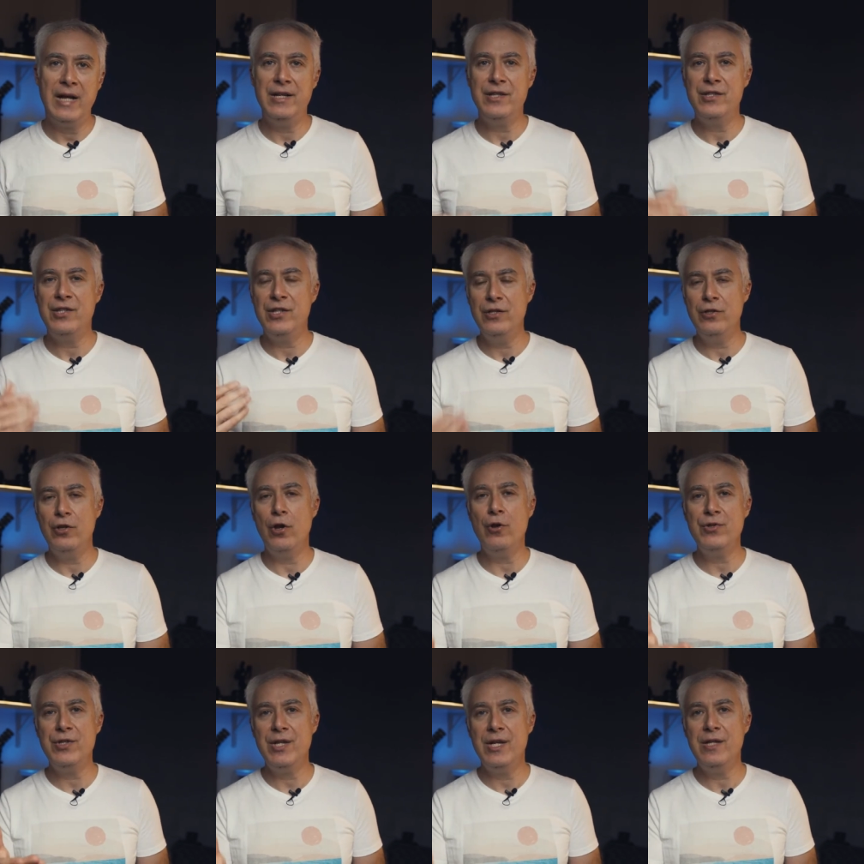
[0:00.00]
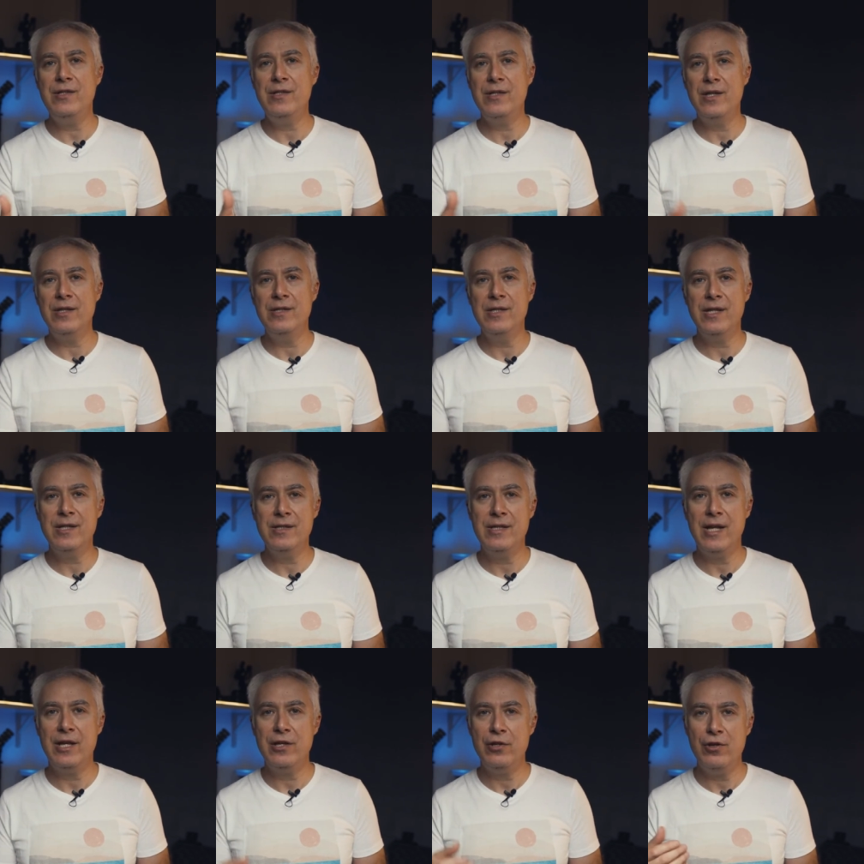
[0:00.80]
And it's in those
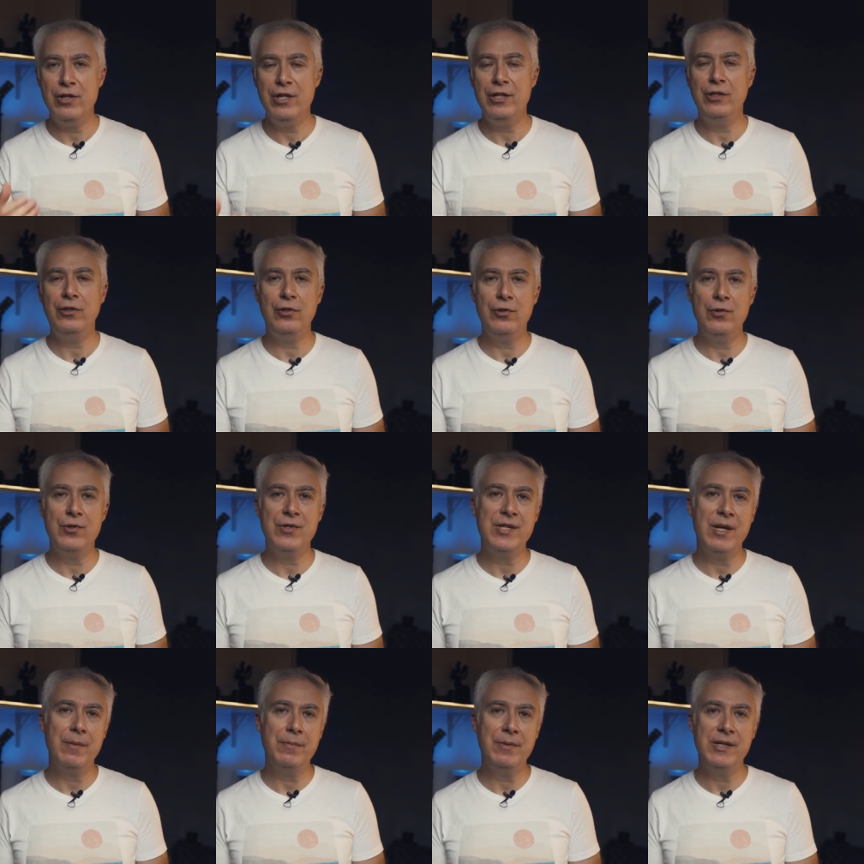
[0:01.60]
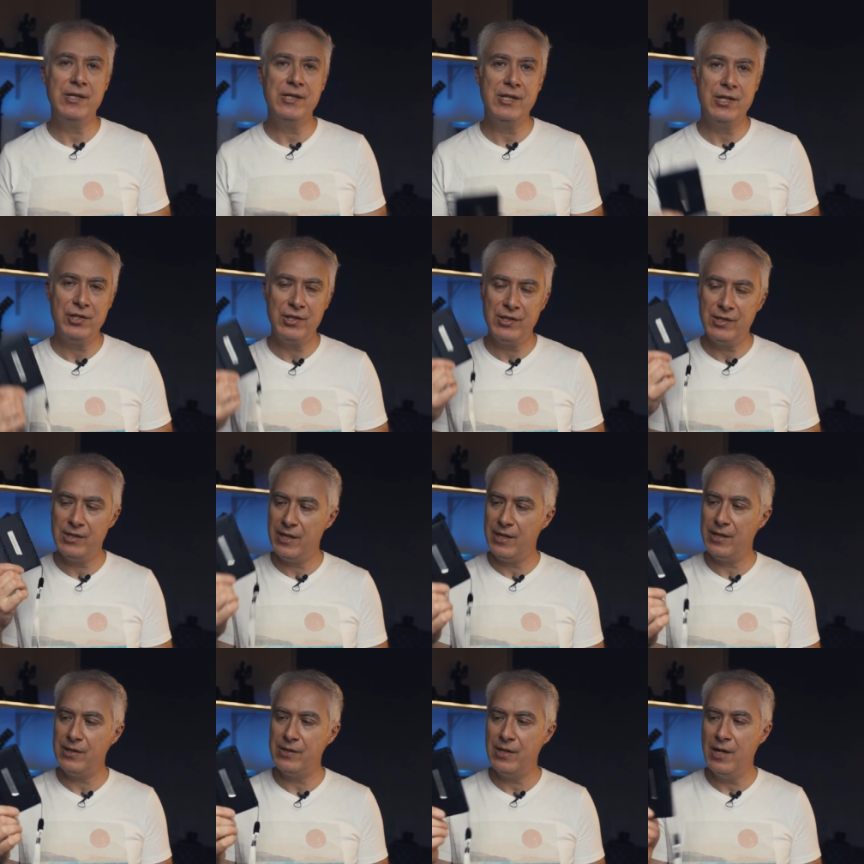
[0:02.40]
instances that you need to use something such as
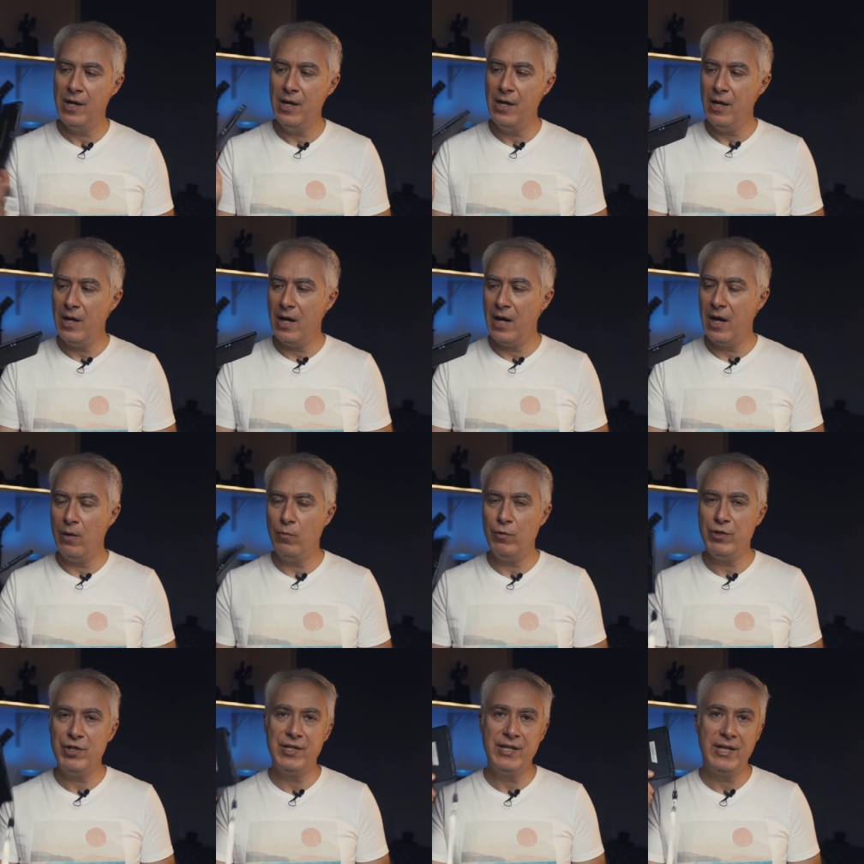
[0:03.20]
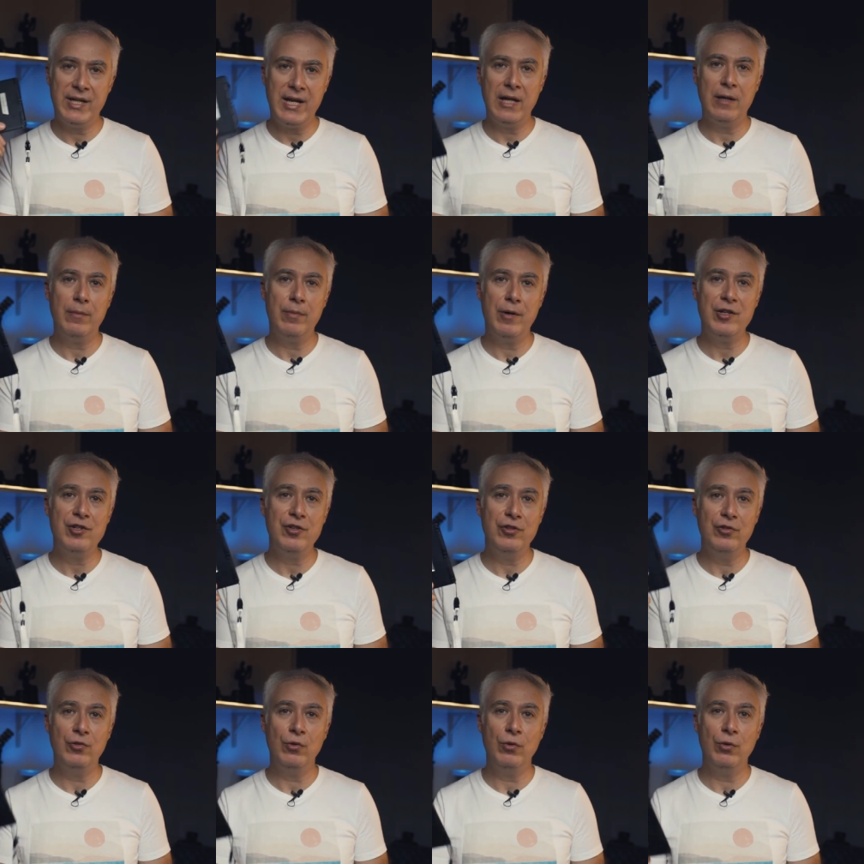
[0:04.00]
this, uh, which is a
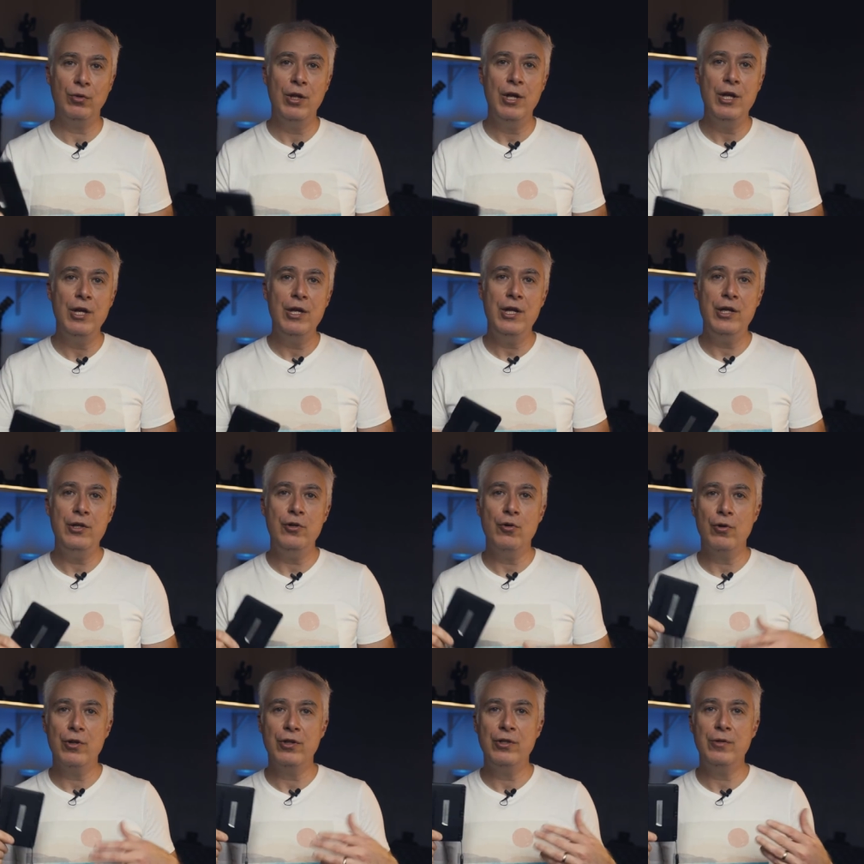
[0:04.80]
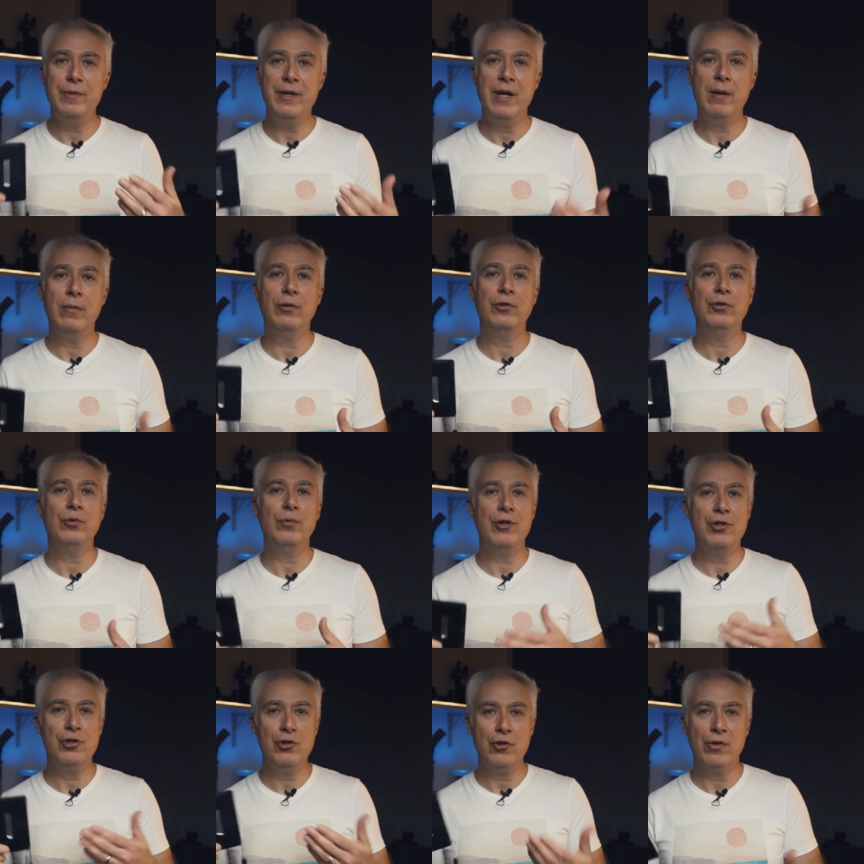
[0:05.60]
calibration tool, in order to be able to
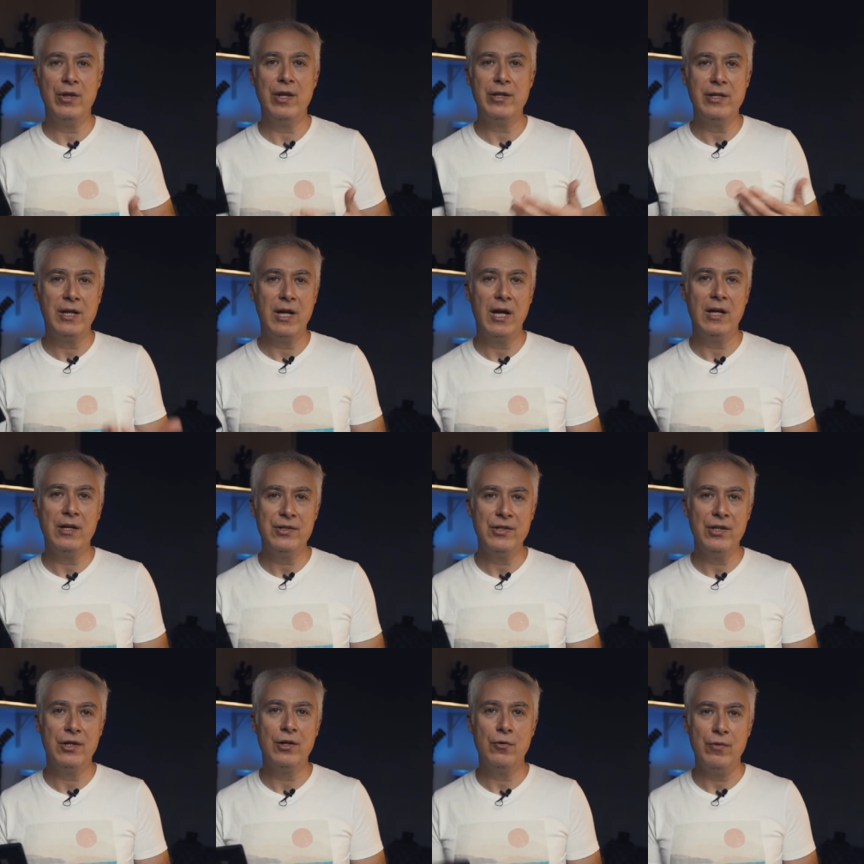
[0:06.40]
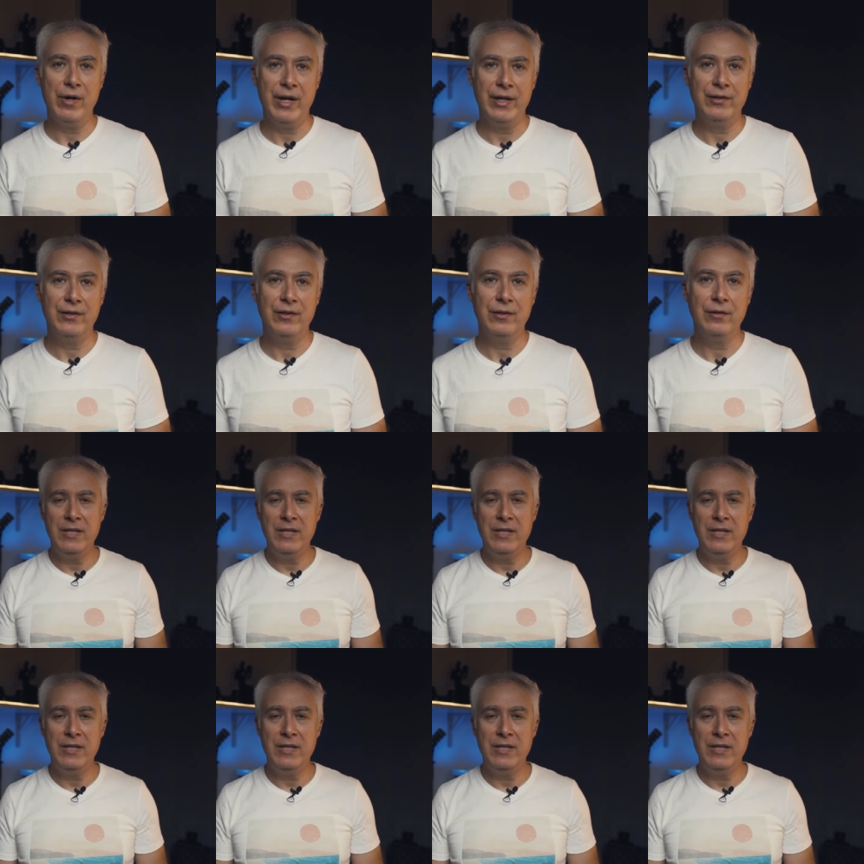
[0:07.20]
ensure that the colors are correct.